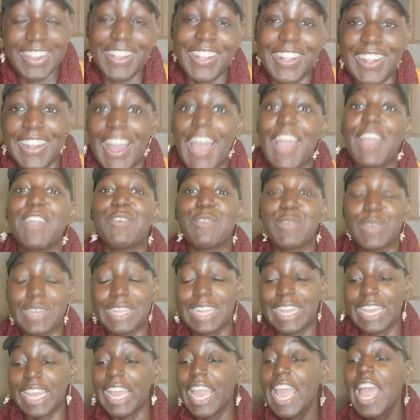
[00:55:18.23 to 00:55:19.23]
like,
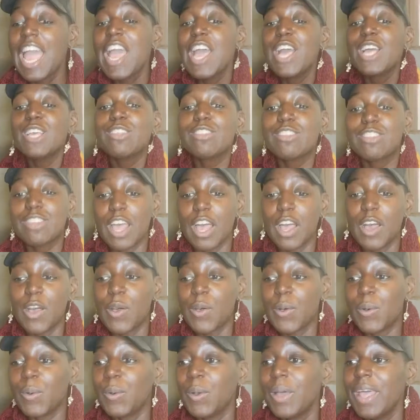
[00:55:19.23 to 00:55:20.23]
really.
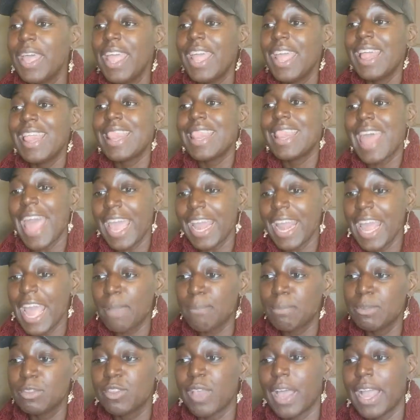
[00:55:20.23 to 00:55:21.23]
So that
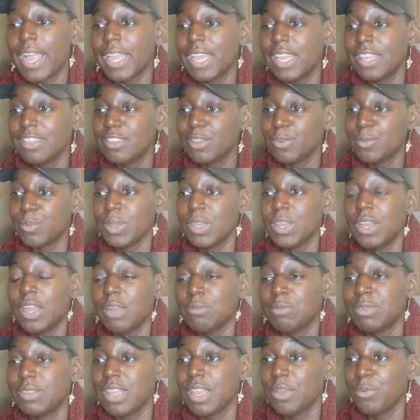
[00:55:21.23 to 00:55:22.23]
happened. So I get to Rio.
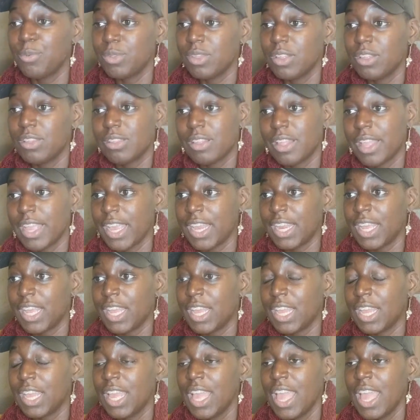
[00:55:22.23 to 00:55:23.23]
I'm staying with this
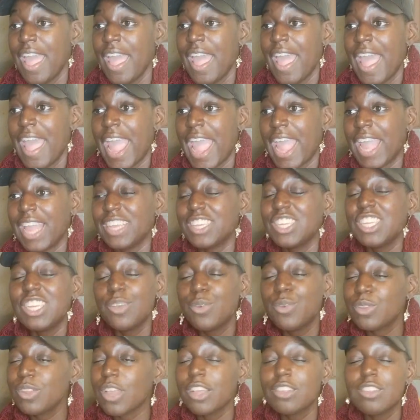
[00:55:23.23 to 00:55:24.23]
lady. And she
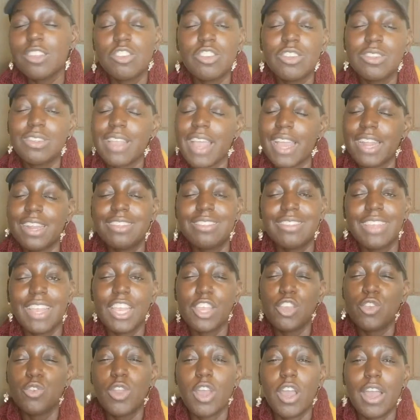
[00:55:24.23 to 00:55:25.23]
was also just kind of saying,
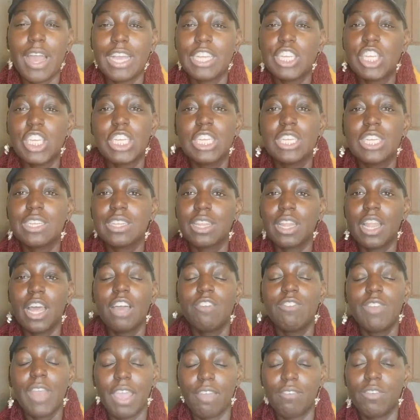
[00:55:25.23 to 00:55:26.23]
you know, how she just
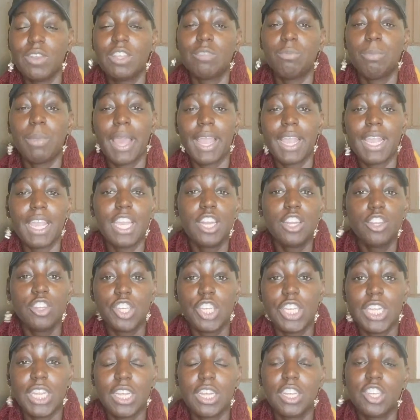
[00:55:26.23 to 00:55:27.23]
loved having this black
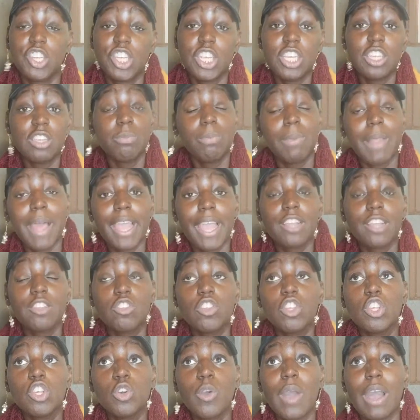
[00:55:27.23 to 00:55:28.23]
energy. Because she's black
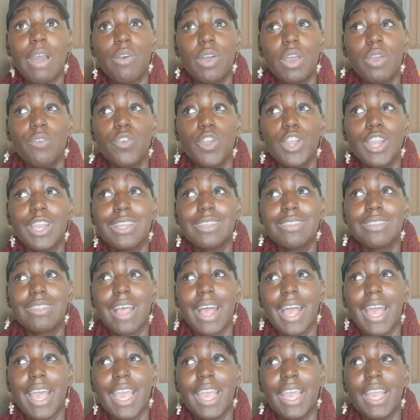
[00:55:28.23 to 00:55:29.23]
too. However, it's
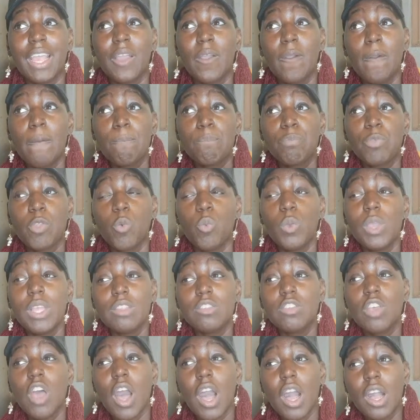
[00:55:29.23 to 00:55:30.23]
like, we
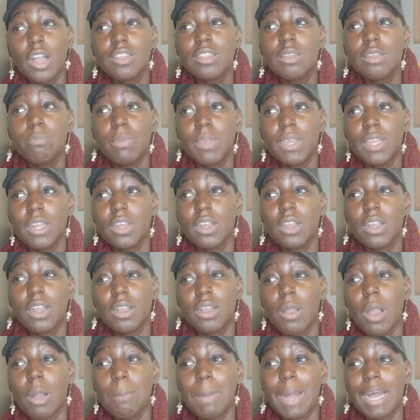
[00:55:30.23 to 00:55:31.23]
talked a bit
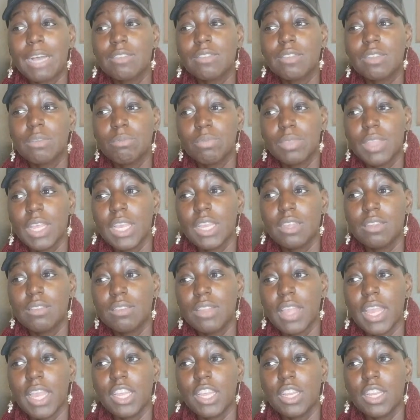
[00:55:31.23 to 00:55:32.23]
about some things
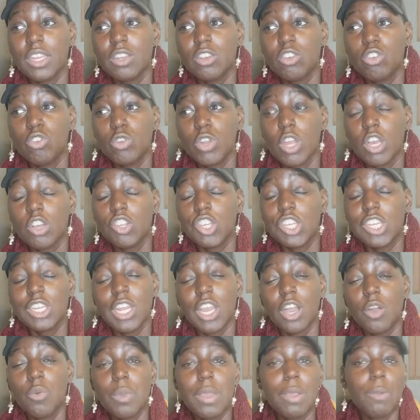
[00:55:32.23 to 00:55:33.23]
that, you know, she
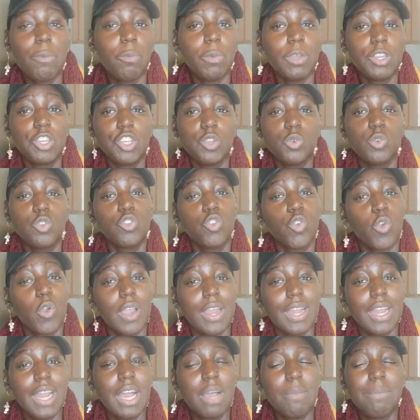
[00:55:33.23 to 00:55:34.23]
dealt with when she was
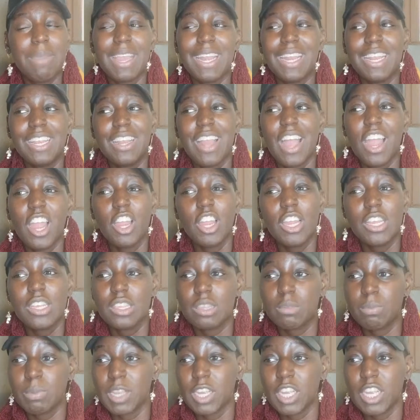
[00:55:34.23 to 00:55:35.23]
growing up. And her
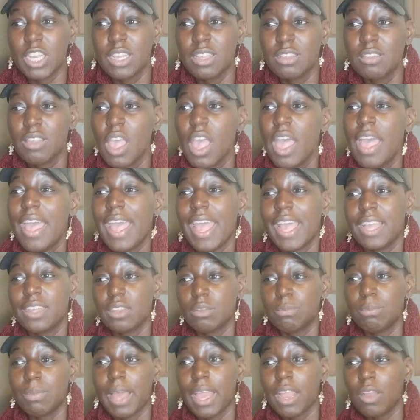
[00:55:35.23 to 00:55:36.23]
experience as a
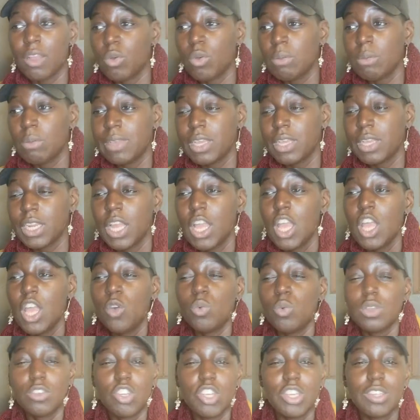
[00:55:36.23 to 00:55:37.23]
black woman
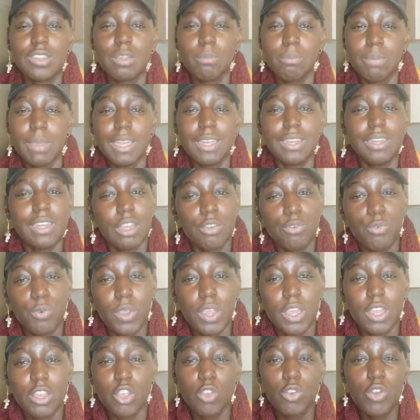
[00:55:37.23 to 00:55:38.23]
was just a bit
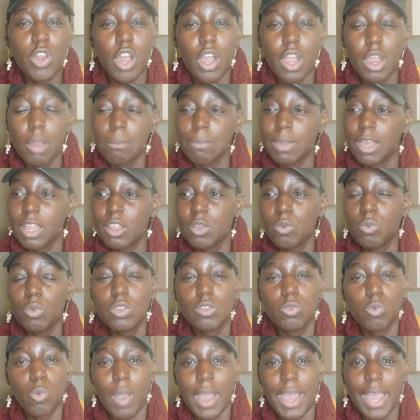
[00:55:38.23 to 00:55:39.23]
different. You know, her mother
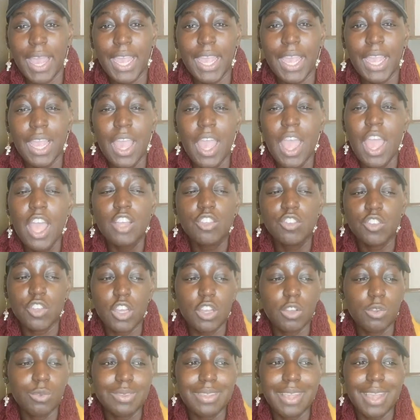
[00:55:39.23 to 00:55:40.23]
was white. So
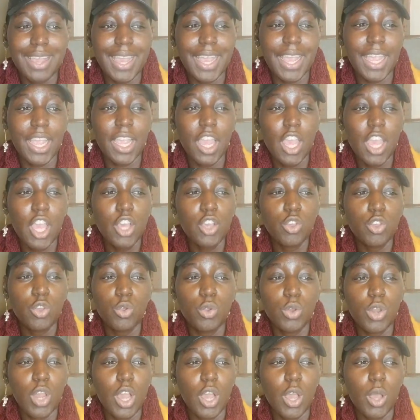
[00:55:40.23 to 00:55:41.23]
it was like, you
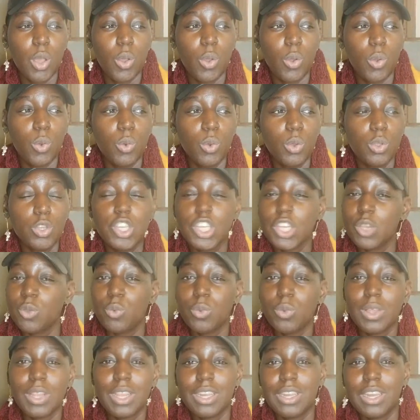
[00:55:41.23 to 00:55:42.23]
know, she
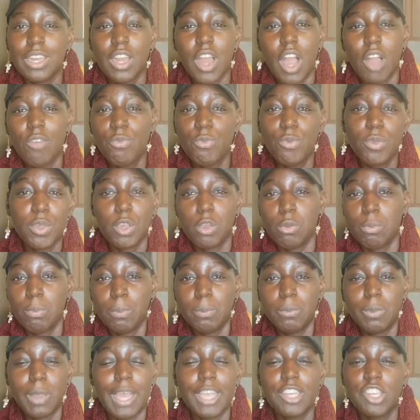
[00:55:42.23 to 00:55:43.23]
really didn't feel
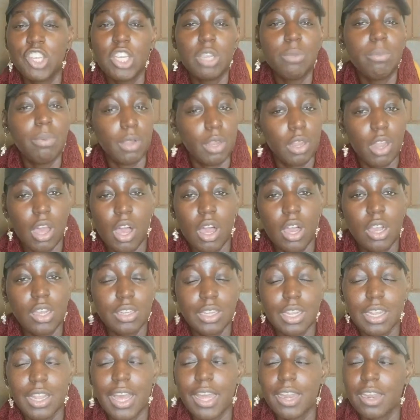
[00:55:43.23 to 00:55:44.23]
like she belonged
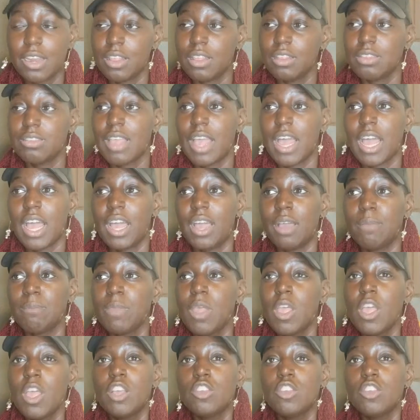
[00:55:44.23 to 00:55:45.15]
a lot of the time.